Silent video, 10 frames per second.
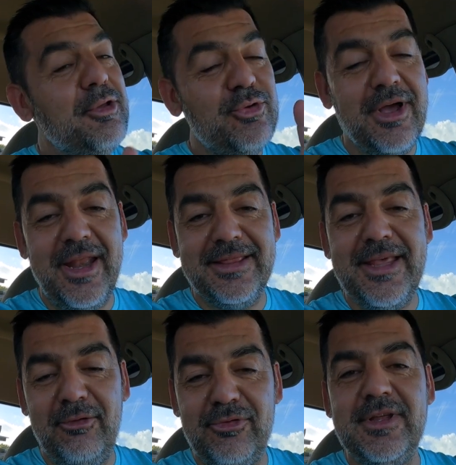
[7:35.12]
You going to
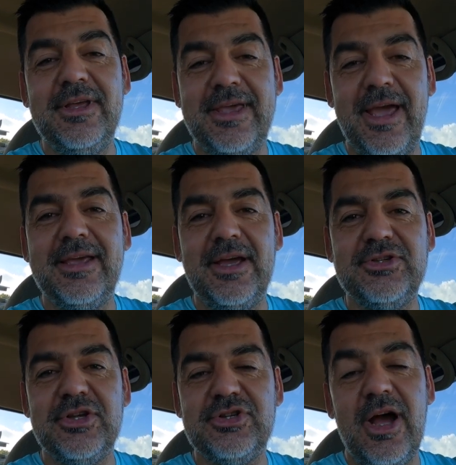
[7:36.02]
definitely can
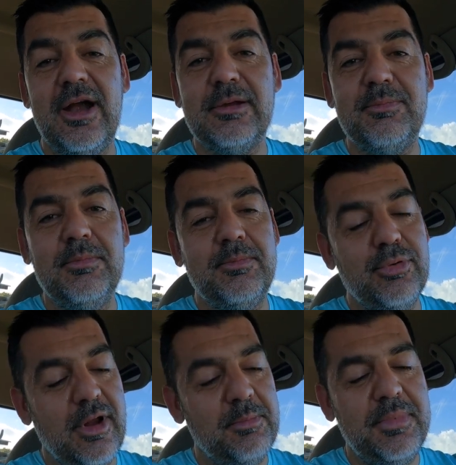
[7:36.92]
catch a shark.
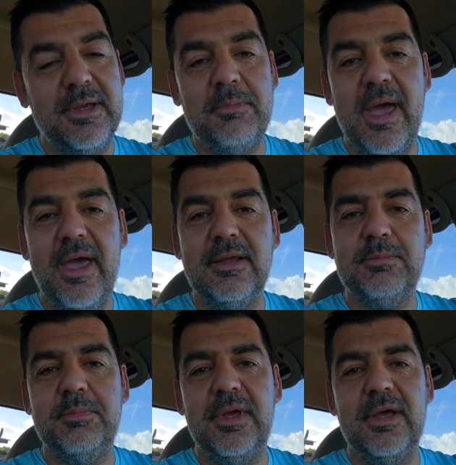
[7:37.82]
Put a big bait,
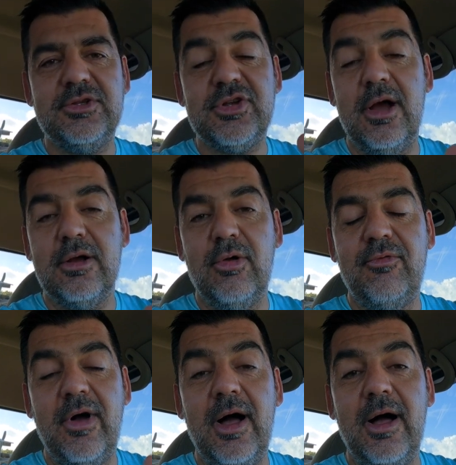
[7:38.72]
big chunk
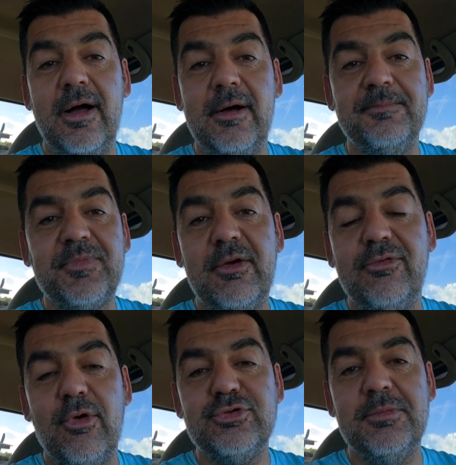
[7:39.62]
of um,
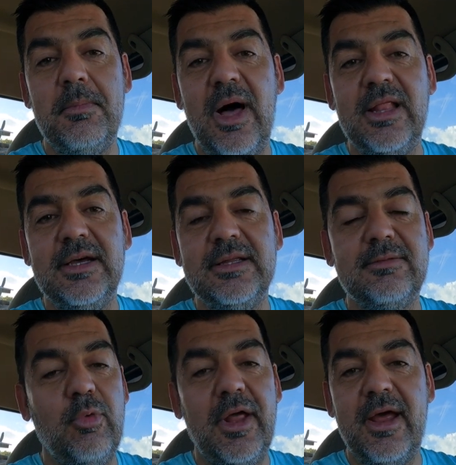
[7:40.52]
frozen
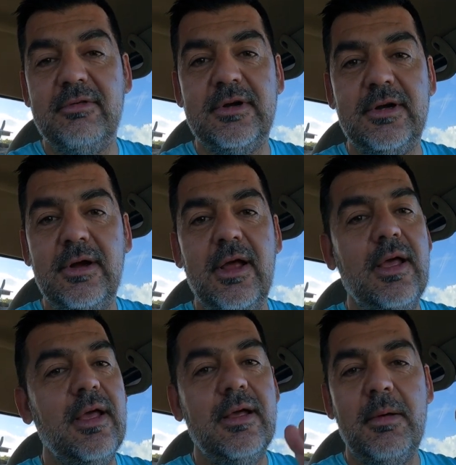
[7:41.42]
mullet, whatever.
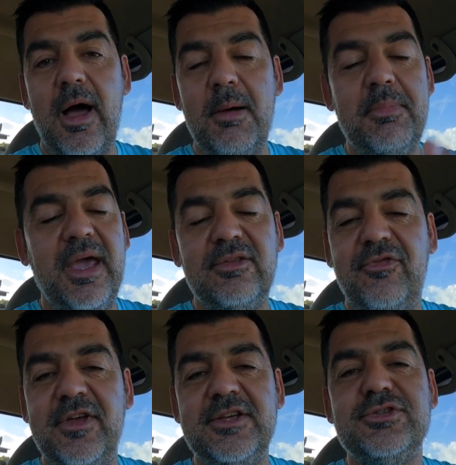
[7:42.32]
Uh, bait
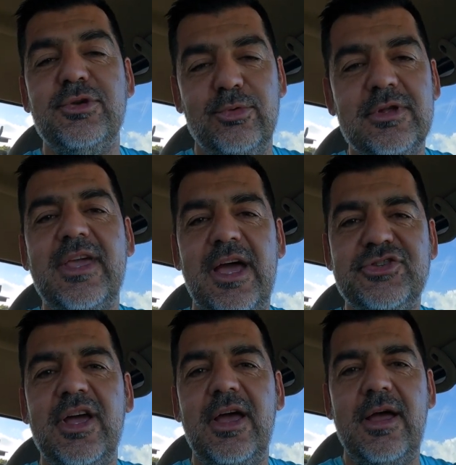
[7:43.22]
fish, you will
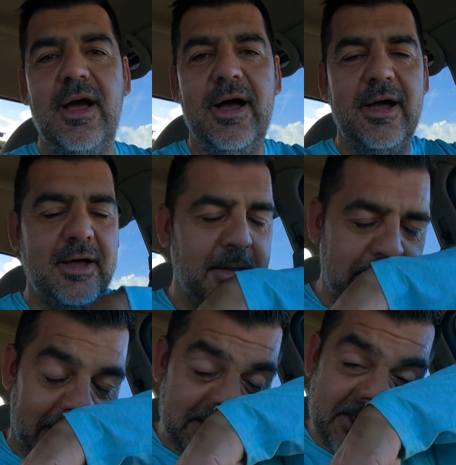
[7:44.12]
catch a, a,
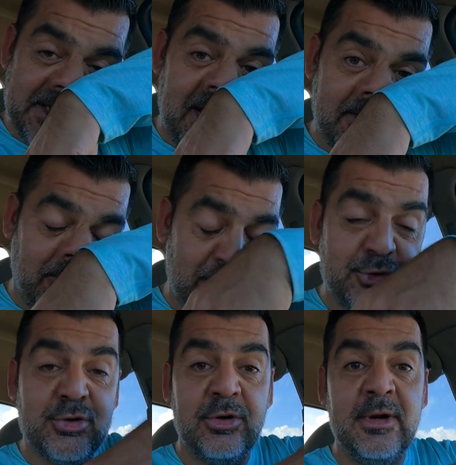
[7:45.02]
nice shark for
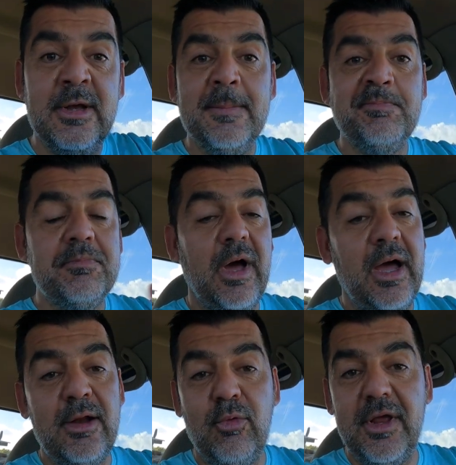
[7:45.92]
sure.
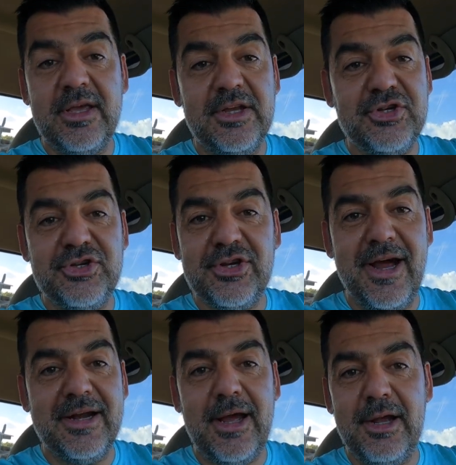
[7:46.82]
But I don't want to catch a
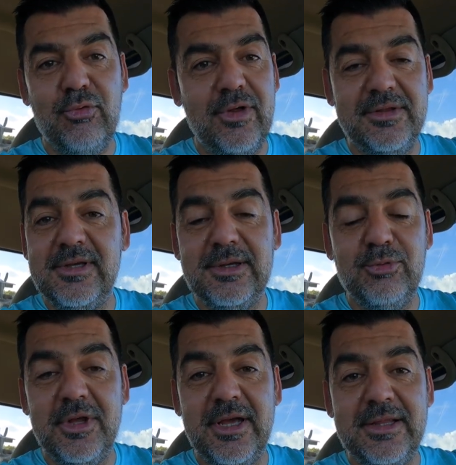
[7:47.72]
shark. I don't want to deal
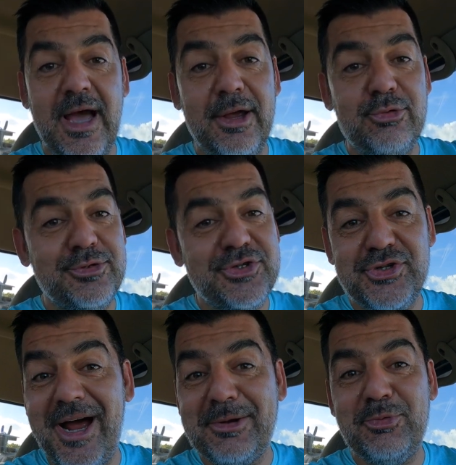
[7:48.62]
with it. I know it's
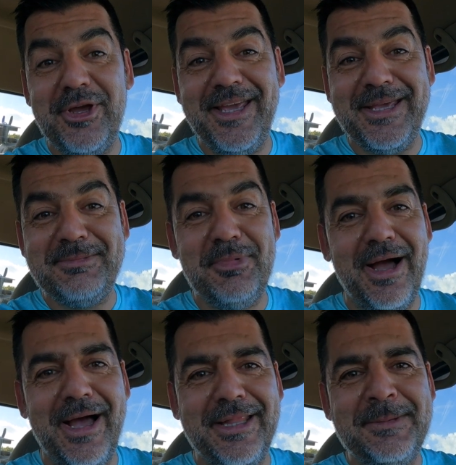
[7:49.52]
shark week,
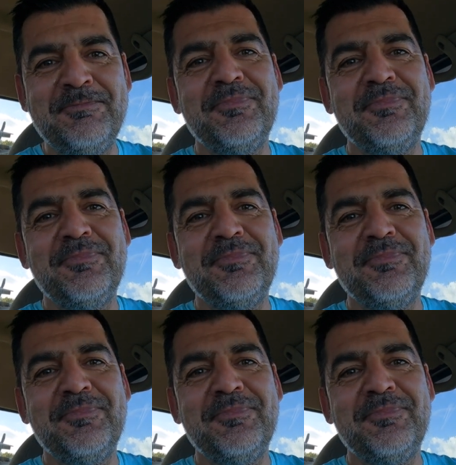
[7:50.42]
but